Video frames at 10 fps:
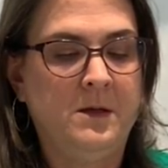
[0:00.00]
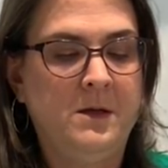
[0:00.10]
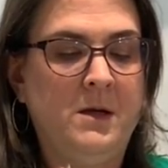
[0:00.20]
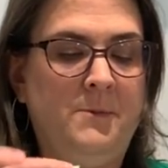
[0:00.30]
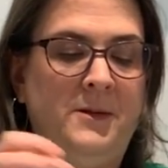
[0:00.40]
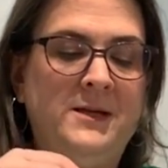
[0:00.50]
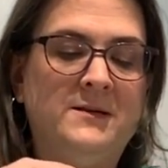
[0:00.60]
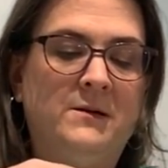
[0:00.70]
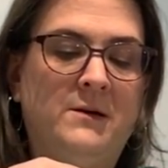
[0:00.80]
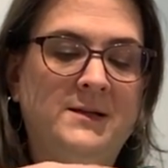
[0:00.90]
a
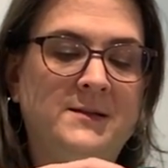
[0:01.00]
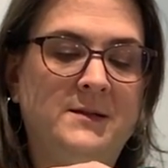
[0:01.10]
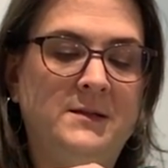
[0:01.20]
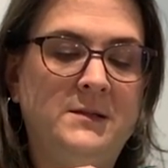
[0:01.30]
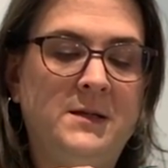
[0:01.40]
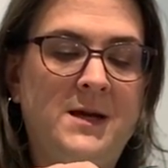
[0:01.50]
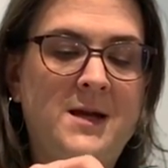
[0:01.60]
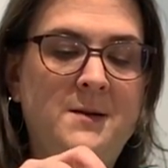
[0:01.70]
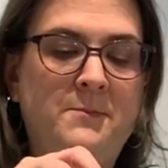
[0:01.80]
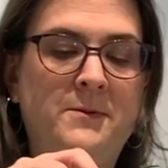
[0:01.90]
piece across the
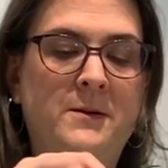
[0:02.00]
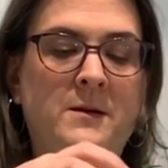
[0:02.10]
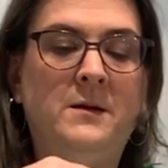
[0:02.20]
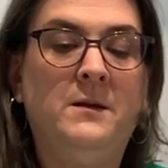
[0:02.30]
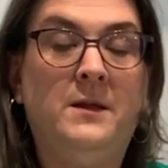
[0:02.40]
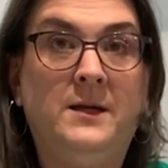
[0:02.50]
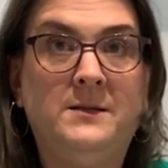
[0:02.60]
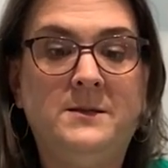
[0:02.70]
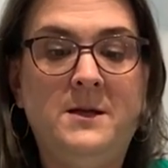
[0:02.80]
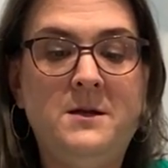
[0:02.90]
top, like
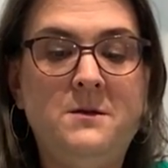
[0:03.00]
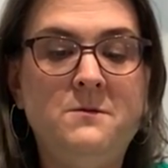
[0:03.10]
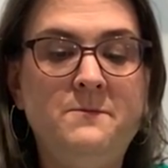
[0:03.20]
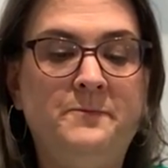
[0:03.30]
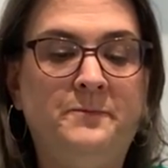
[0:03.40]
so.